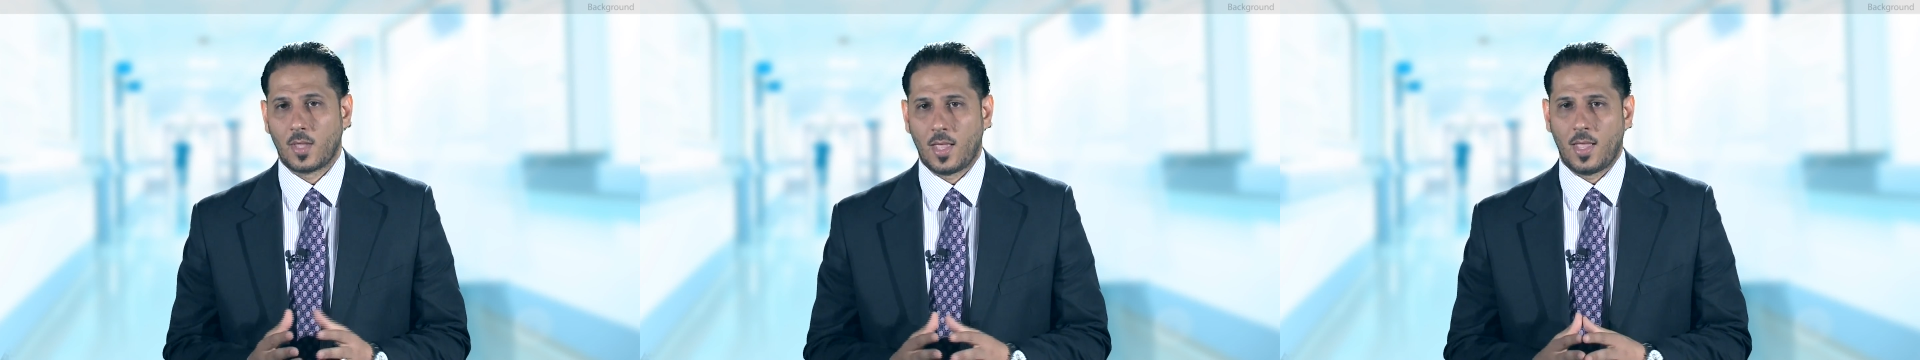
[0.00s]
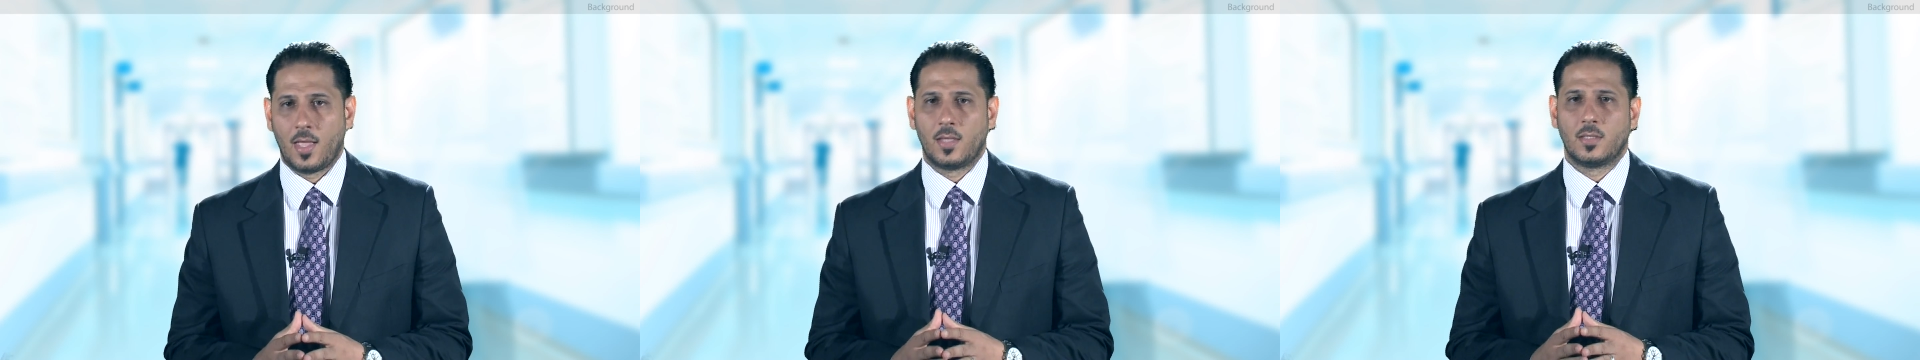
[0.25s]

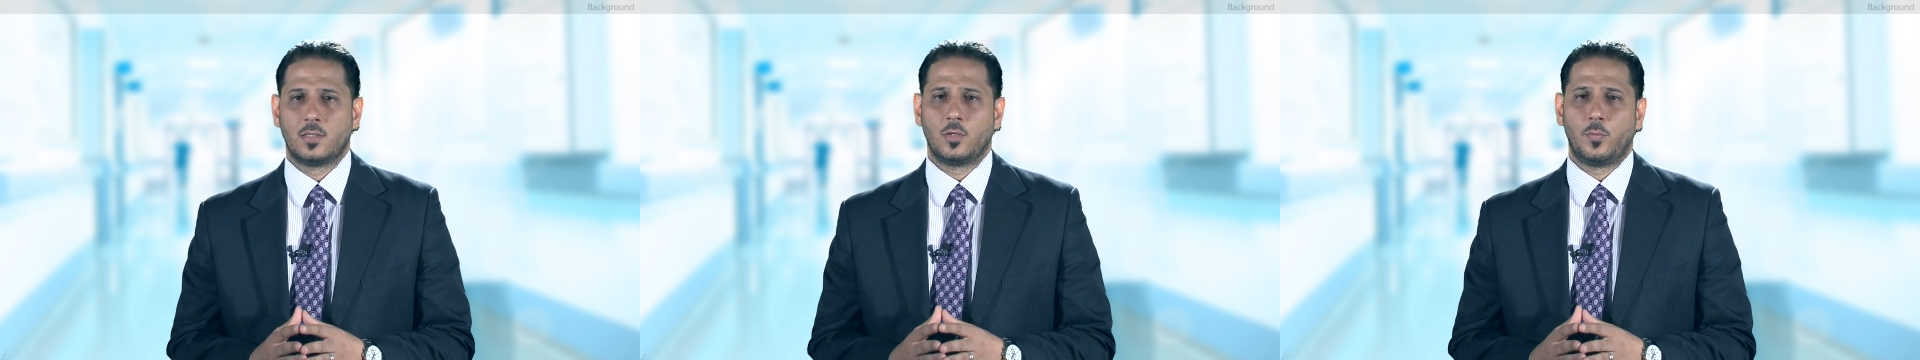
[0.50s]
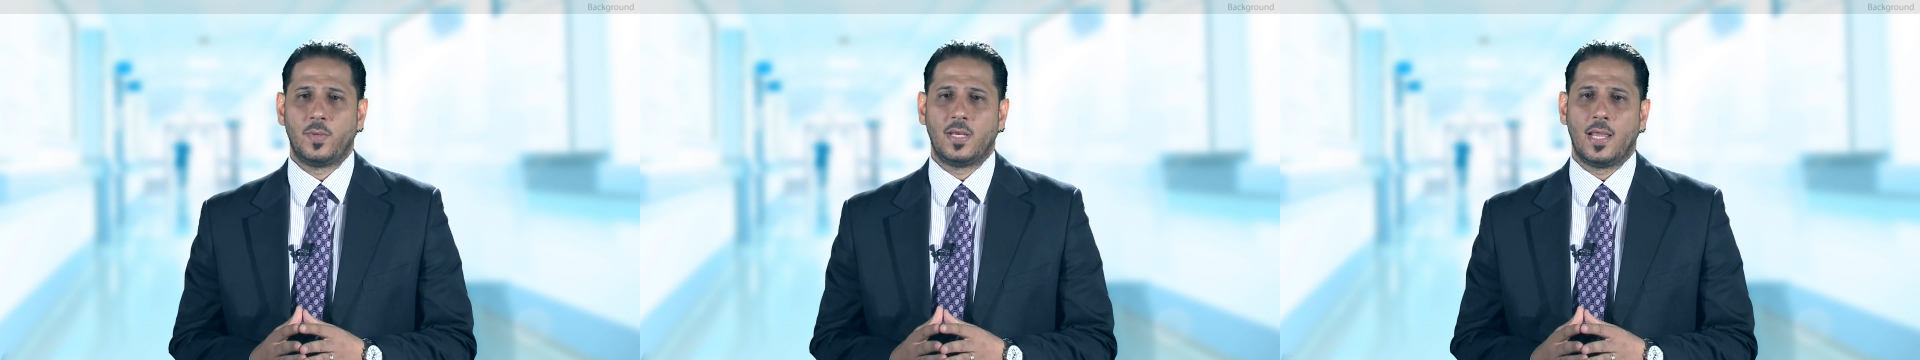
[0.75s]
and
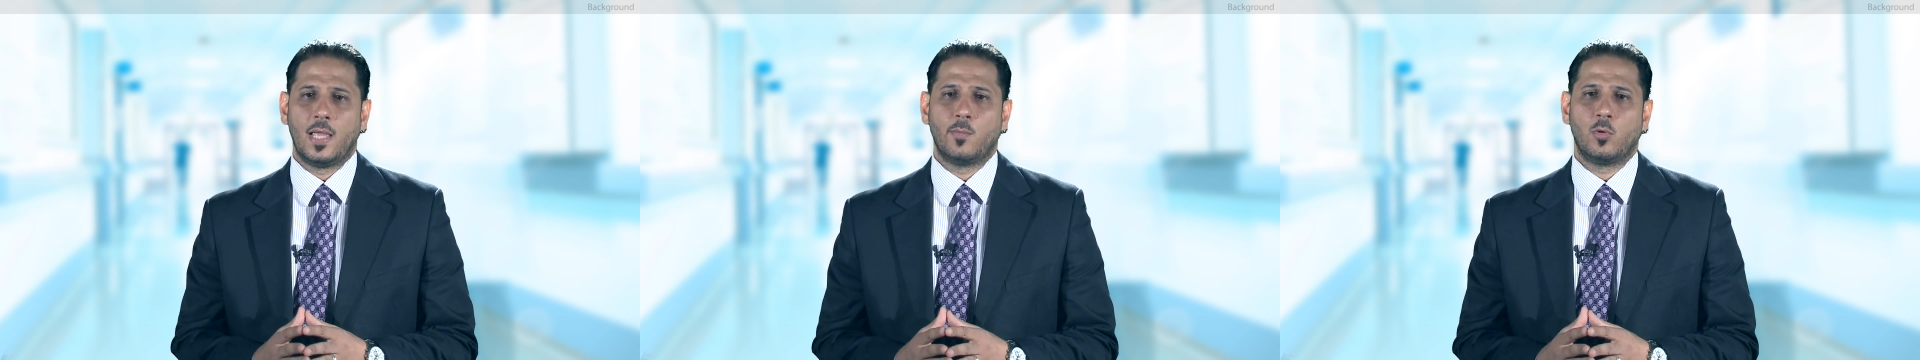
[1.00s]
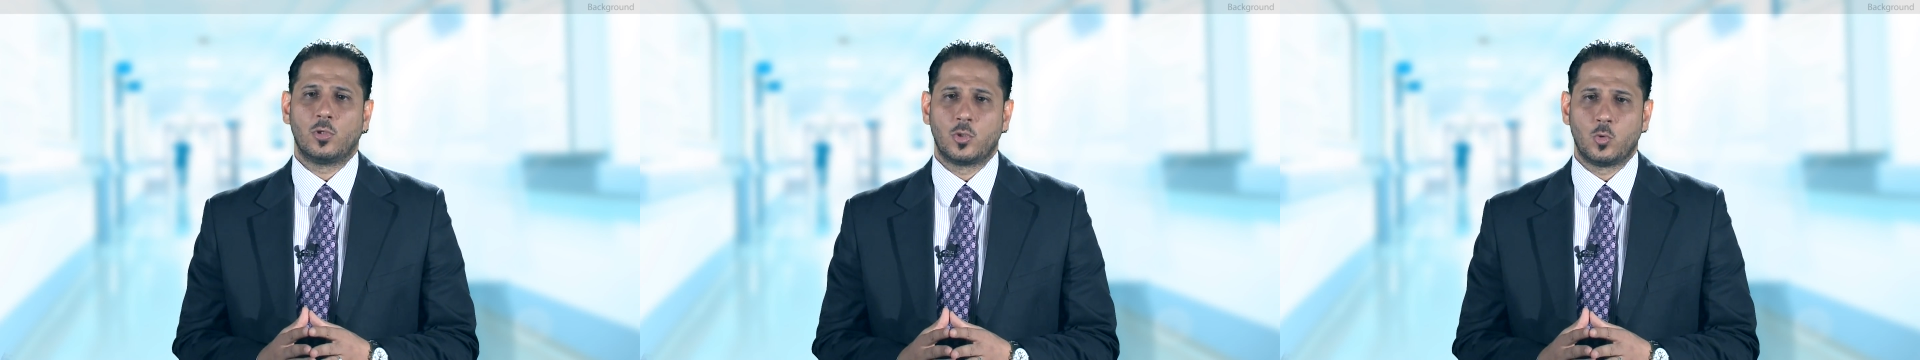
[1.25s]
you've been
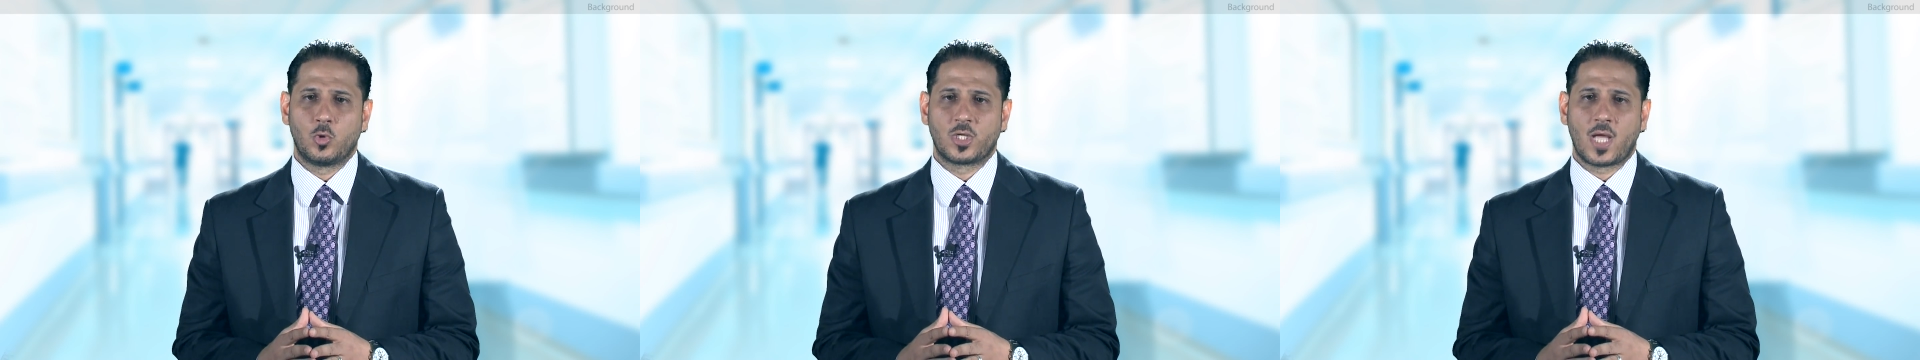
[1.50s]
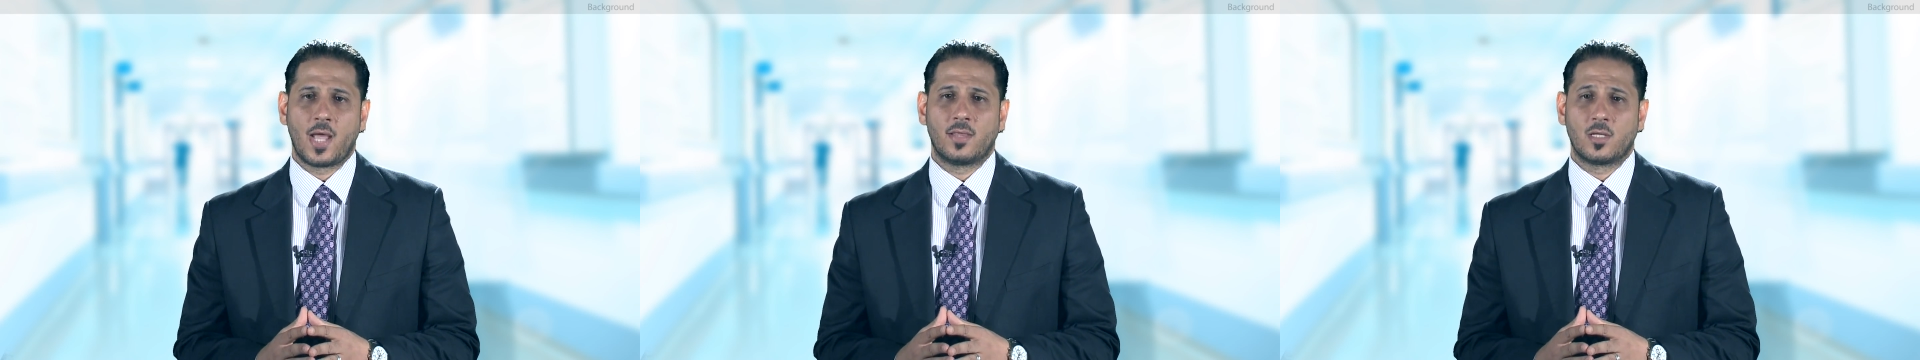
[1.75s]
able to
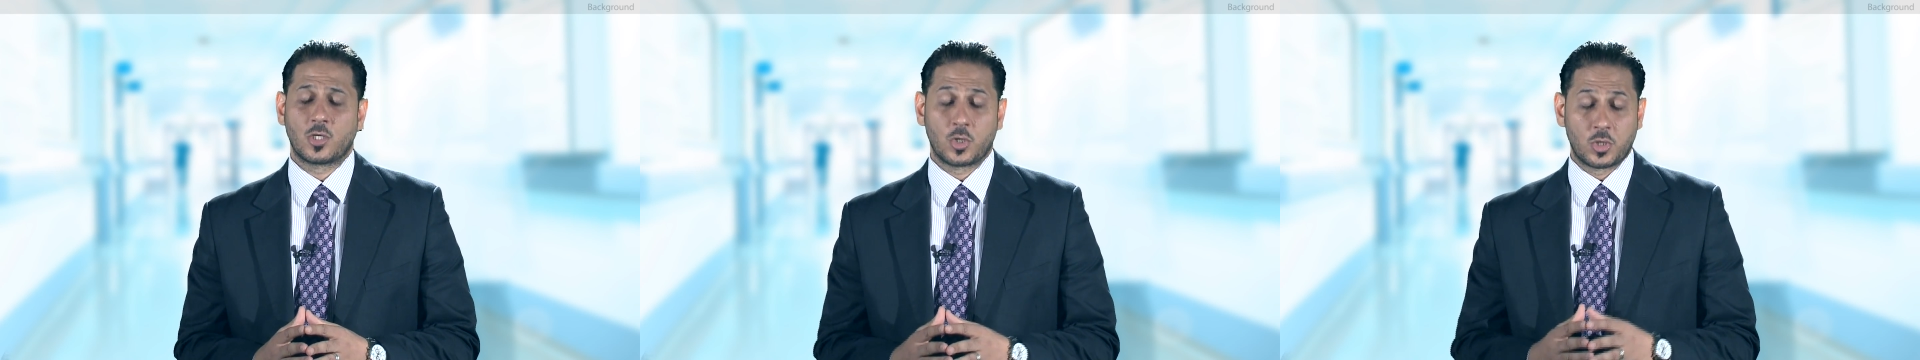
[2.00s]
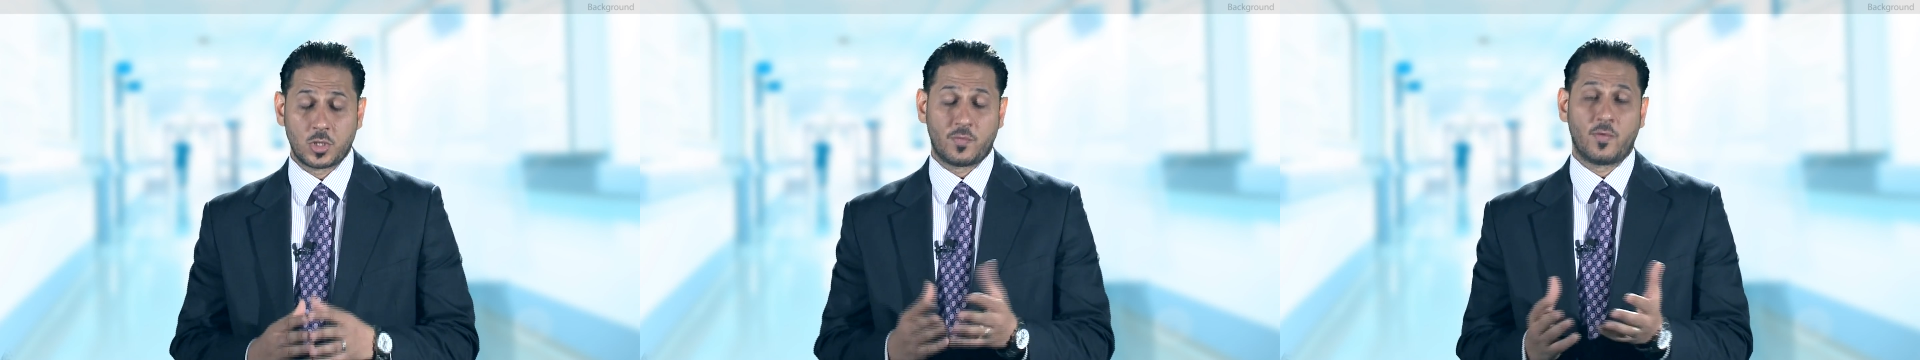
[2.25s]
cite the sources